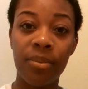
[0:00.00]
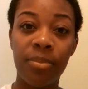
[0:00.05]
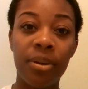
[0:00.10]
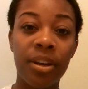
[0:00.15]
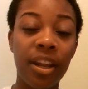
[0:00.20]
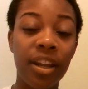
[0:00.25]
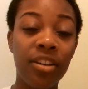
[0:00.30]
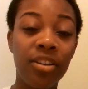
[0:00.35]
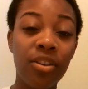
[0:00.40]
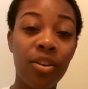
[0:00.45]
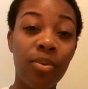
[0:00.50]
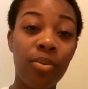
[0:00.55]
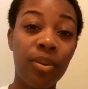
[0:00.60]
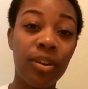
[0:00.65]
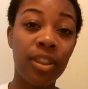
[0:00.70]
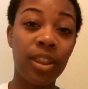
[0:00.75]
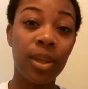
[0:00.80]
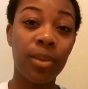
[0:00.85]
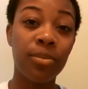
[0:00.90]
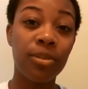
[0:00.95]
but I don't
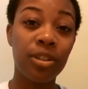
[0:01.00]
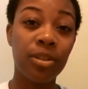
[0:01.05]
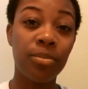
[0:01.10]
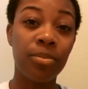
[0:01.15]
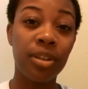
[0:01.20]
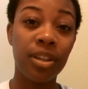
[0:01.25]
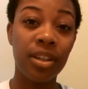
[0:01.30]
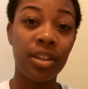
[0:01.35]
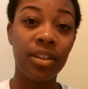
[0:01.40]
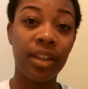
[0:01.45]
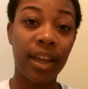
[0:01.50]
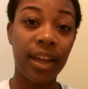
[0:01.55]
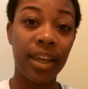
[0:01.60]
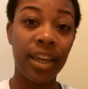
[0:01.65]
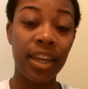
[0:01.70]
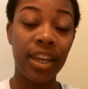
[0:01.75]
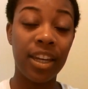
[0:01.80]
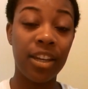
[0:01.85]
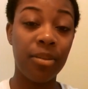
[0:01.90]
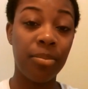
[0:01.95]
want them to be like
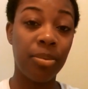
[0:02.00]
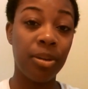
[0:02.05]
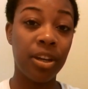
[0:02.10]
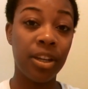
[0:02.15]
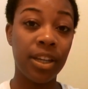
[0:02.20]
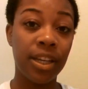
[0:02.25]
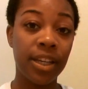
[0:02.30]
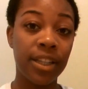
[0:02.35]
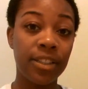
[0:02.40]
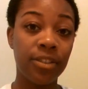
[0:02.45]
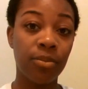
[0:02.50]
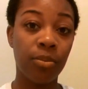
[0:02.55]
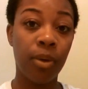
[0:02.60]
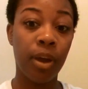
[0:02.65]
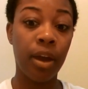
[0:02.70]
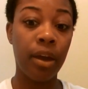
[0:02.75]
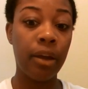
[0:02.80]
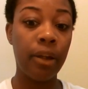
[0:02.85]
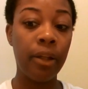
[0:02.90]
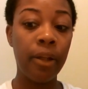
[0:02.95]
itty bitty as
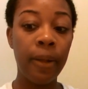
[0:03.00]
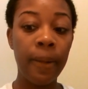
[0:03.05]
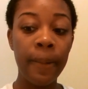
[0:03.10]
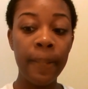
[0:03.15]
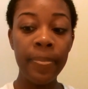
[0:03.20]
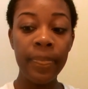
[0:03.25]
well.